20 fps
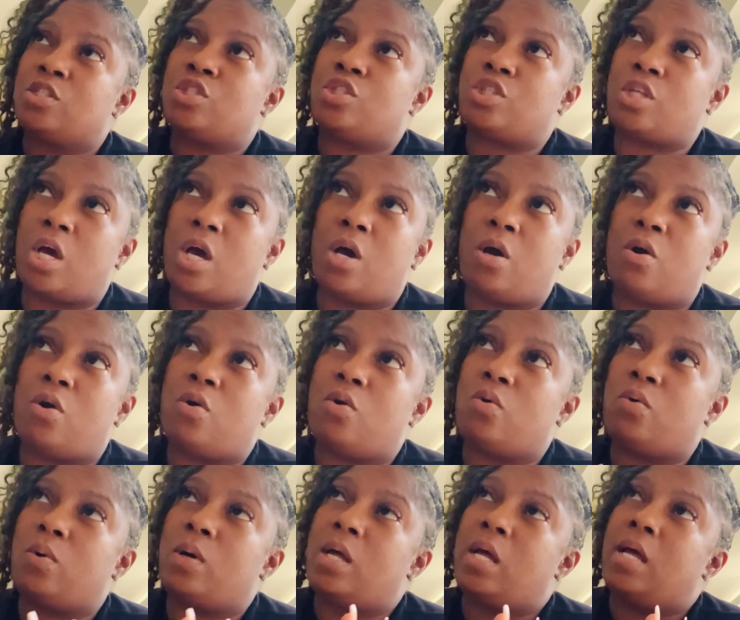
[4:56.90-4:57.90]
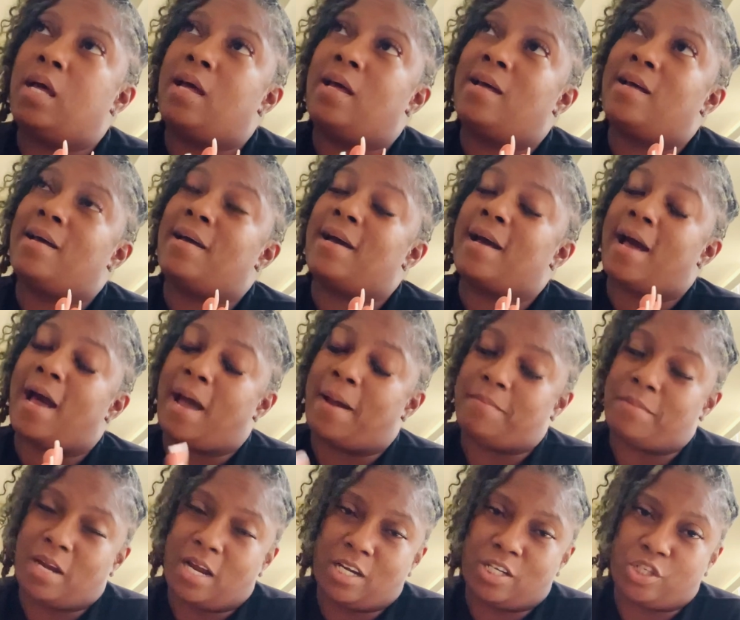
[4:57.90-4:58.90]
So,
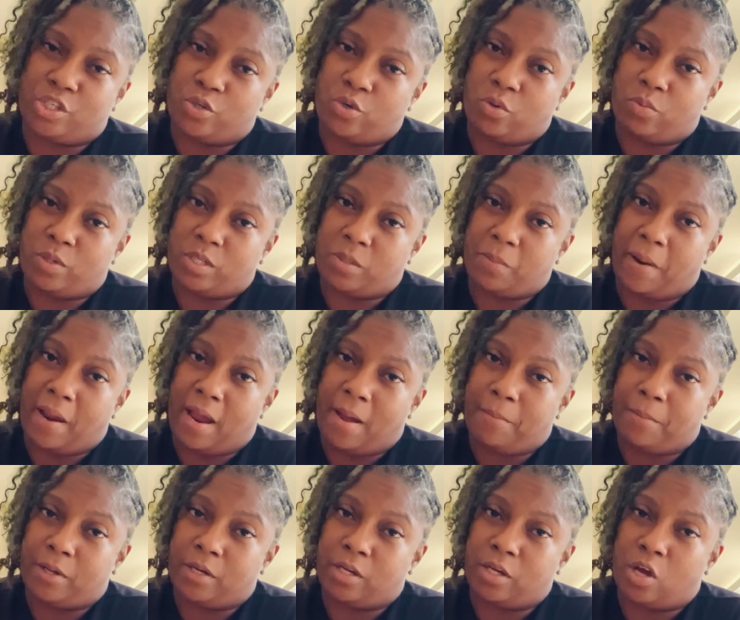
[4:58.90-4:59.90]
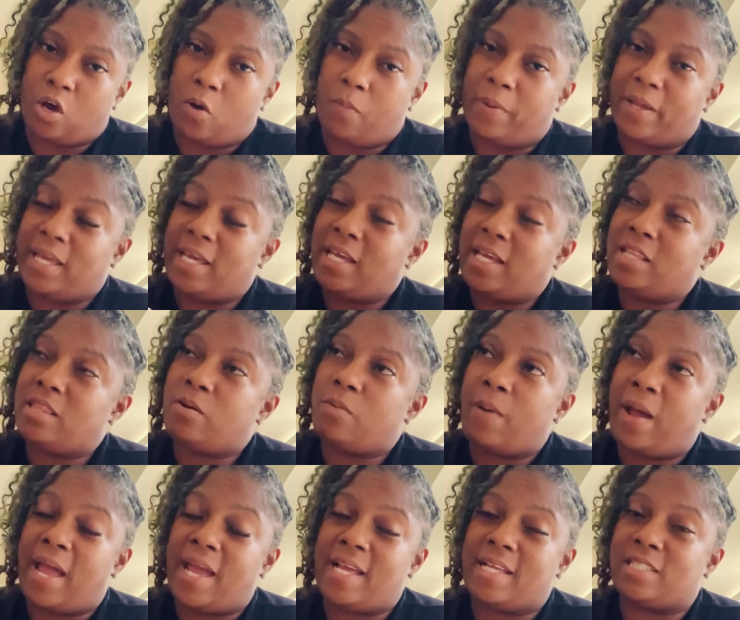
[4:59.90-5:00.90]
I'm not sure which way I'm going to go. But either
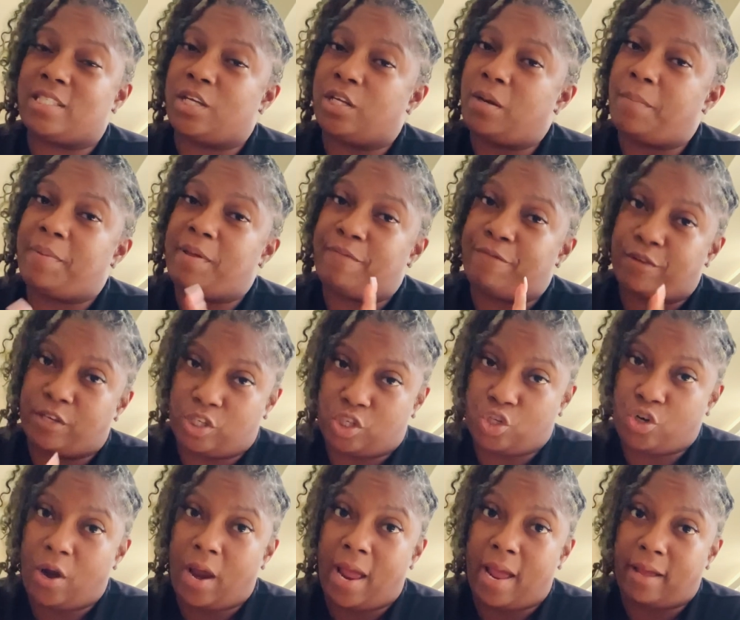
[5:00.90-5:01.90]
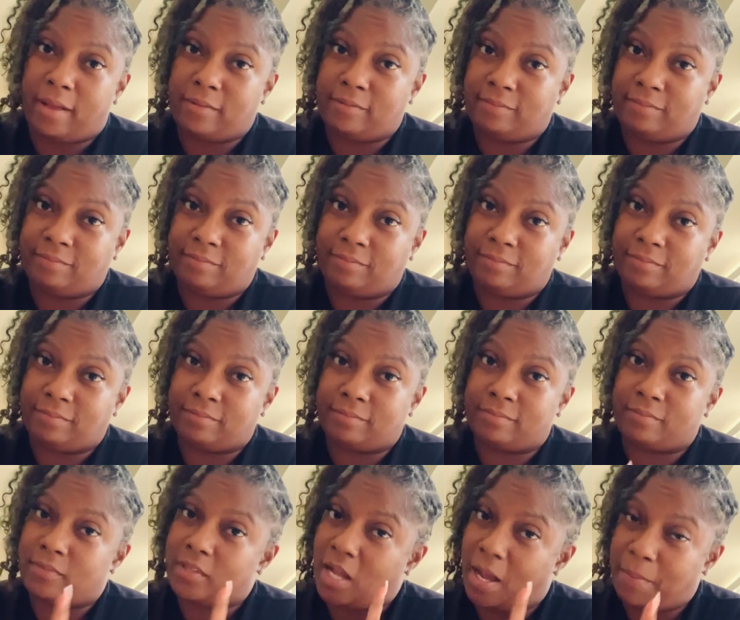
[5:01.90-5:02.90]
way, it's going to be for the track.
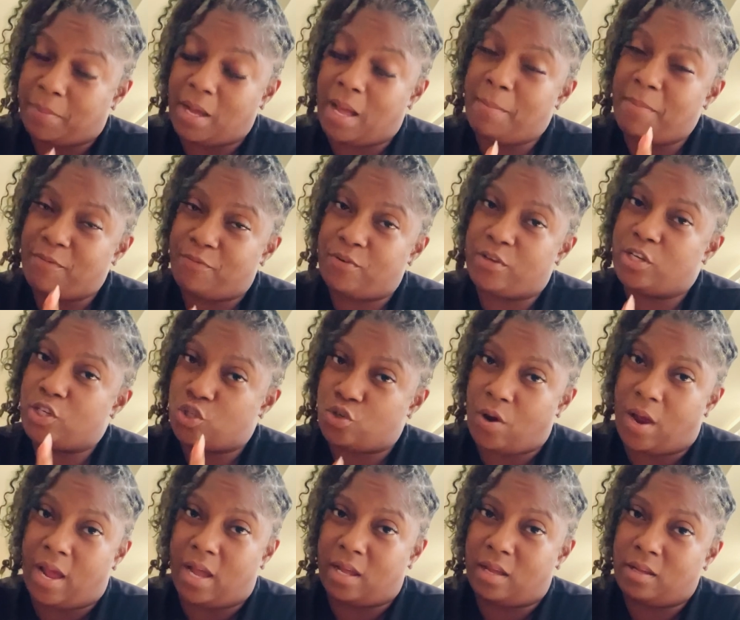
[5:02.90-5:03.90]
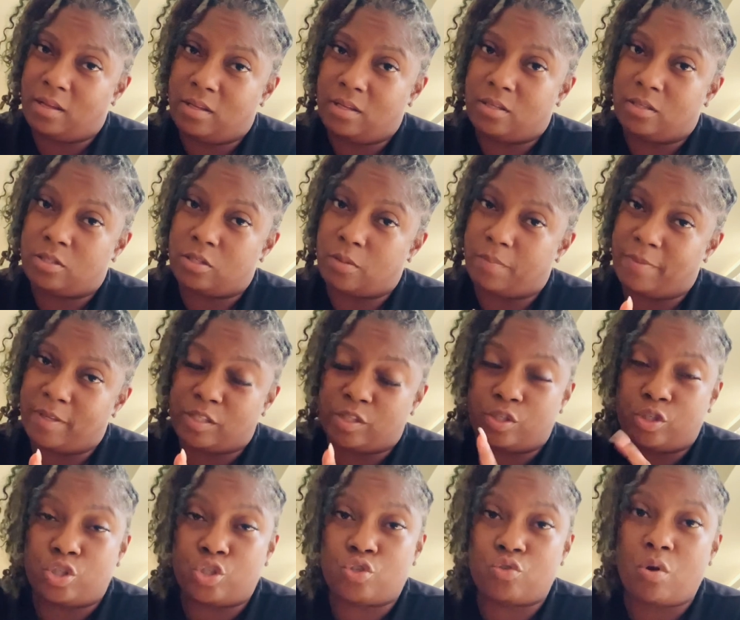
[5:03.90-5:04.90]
I'm coming for the track. So, Mr.
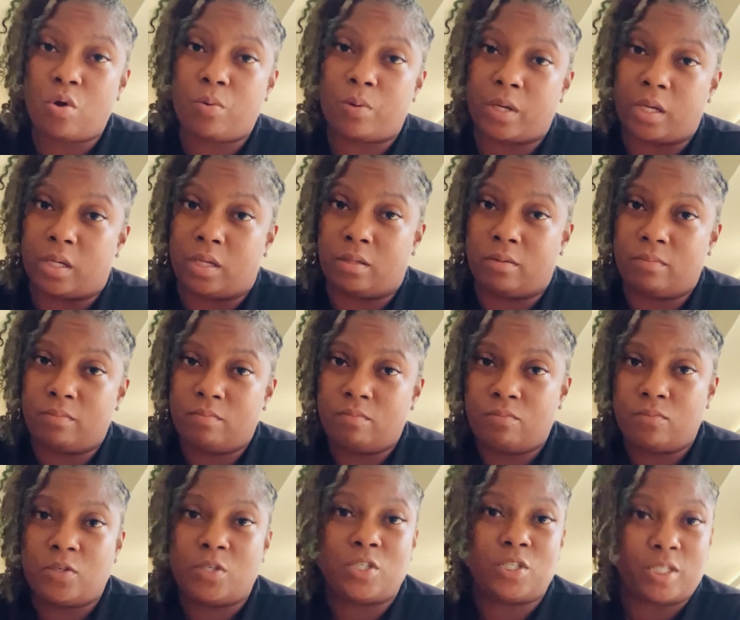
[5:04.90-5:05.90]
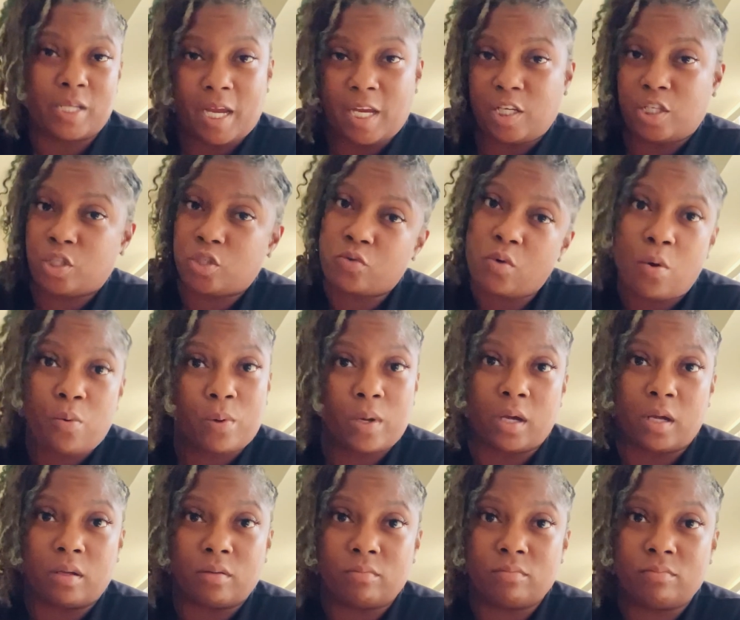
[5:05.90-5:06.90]
Stroker, Jay
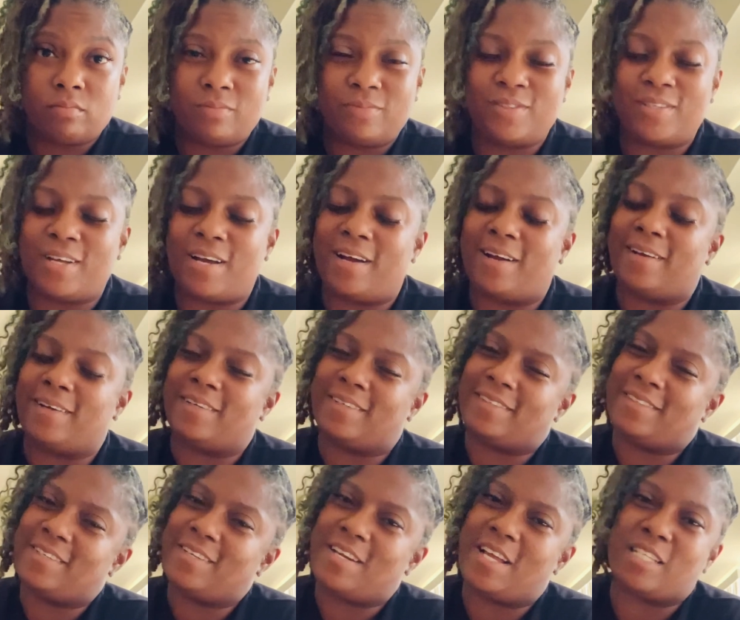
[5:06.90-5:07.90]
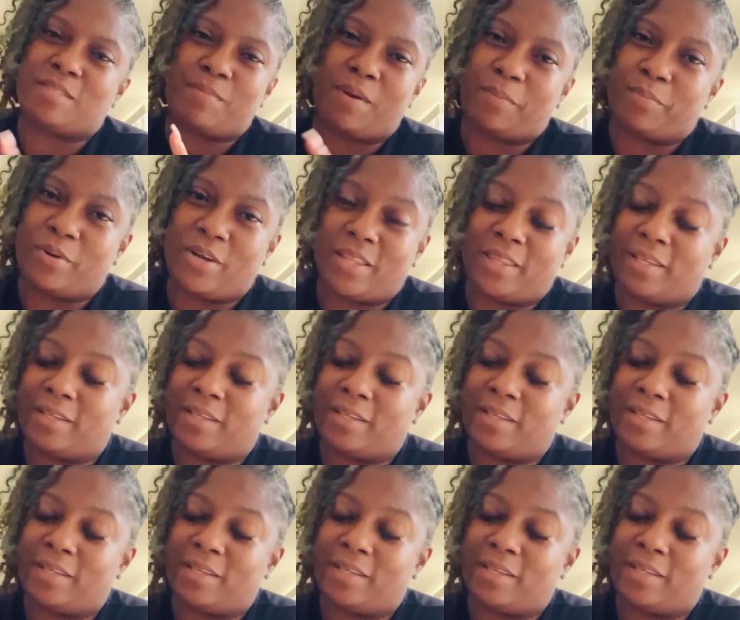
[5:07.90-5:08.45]
Stroker, nah, that's my brother.